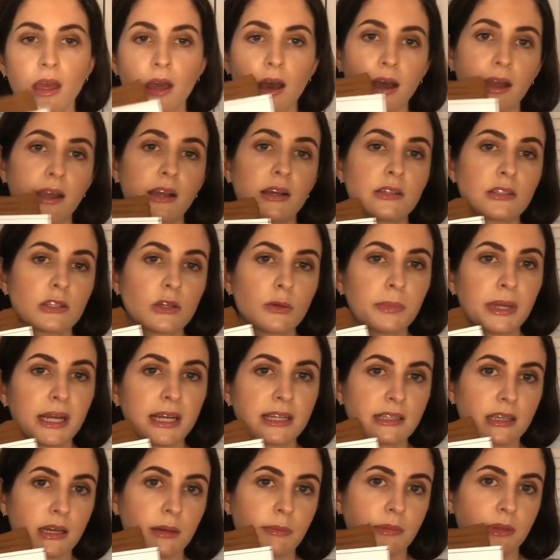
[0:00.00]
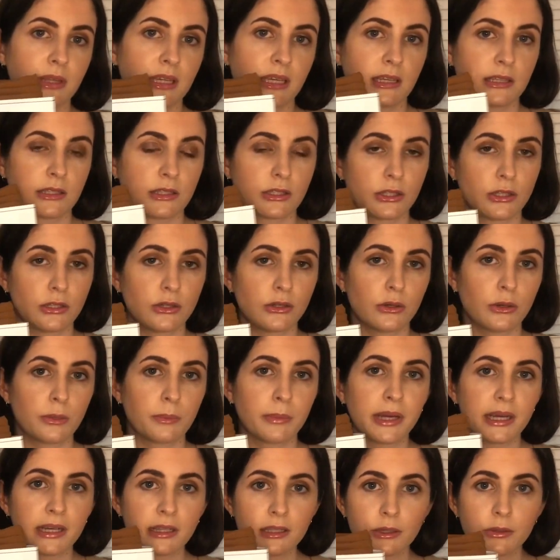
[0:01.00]
I also picked up these two
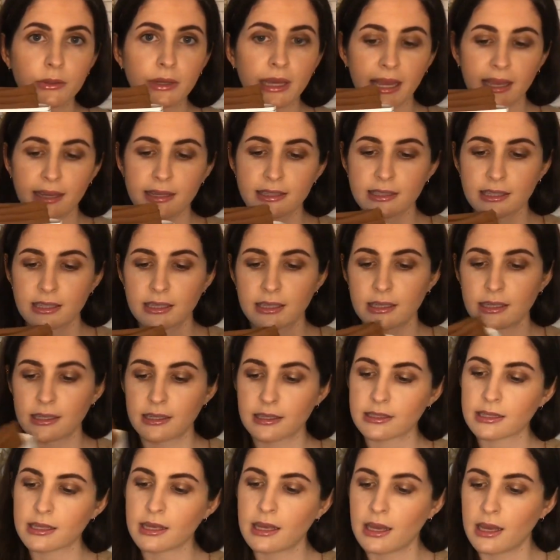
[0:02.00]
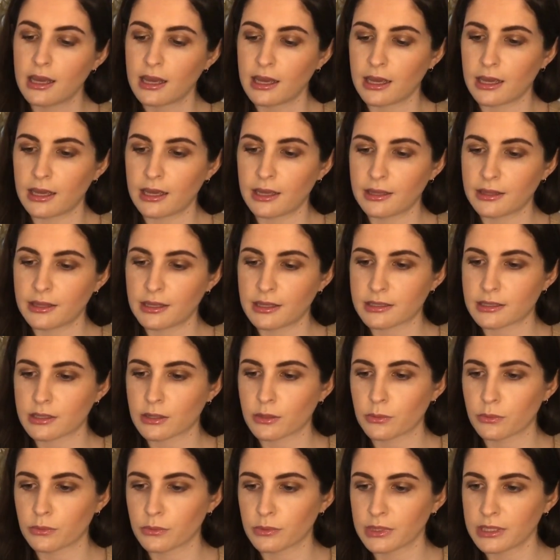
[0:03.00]
pillowcases in this
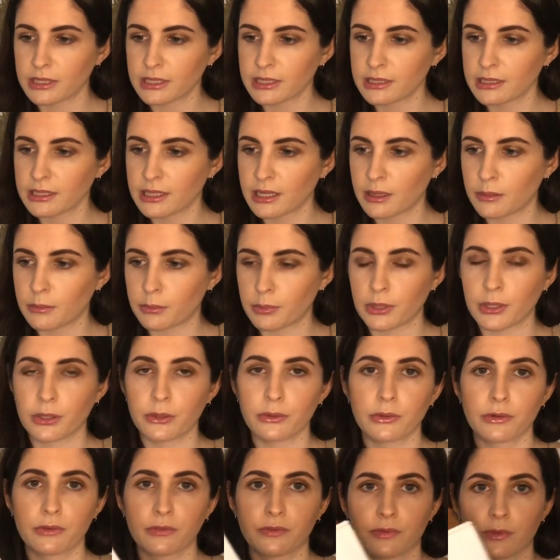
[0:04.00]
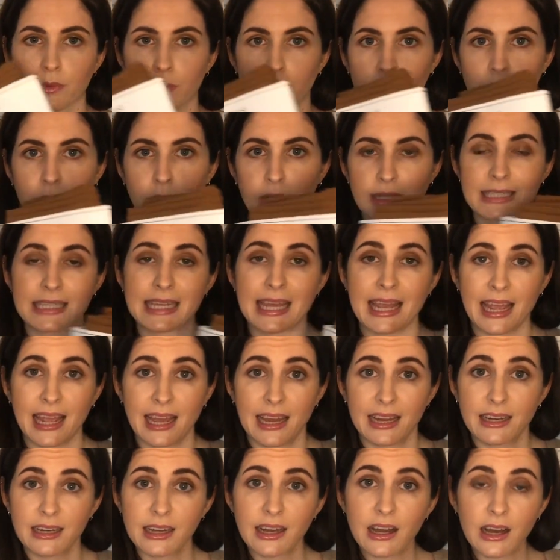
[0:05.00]
really beautiful
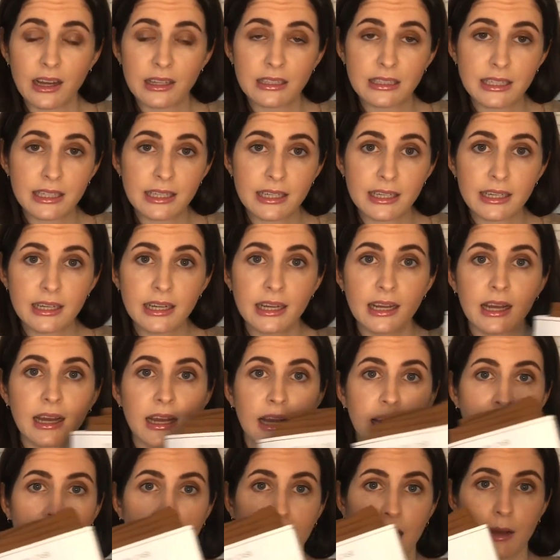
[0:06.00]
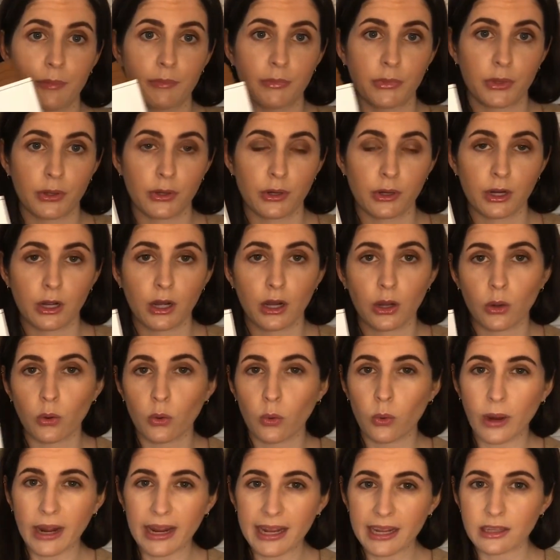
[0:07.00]
tan color. They're
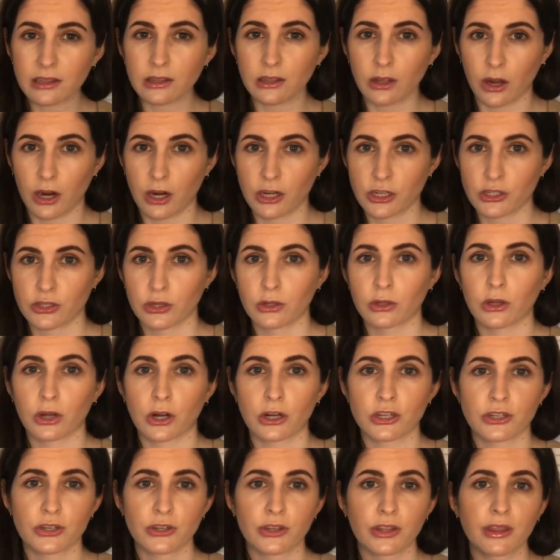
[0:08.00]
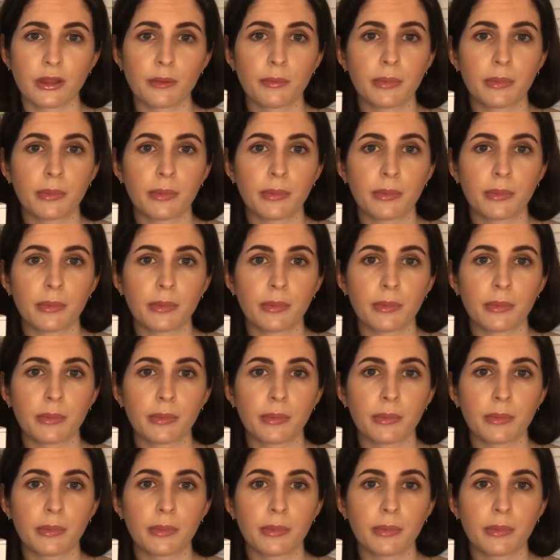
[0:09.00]
quite large. They're larger than the